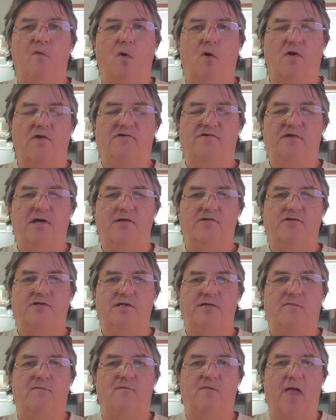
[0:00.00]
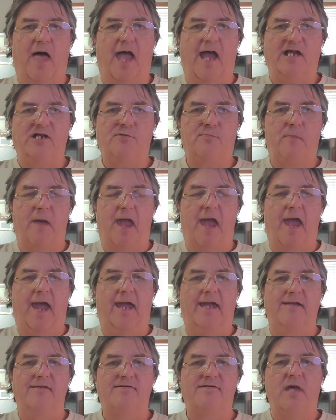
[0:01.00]
force such as
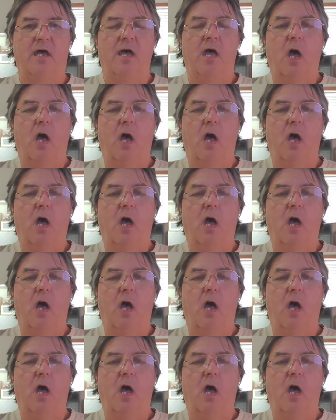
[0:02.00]
flashbangs.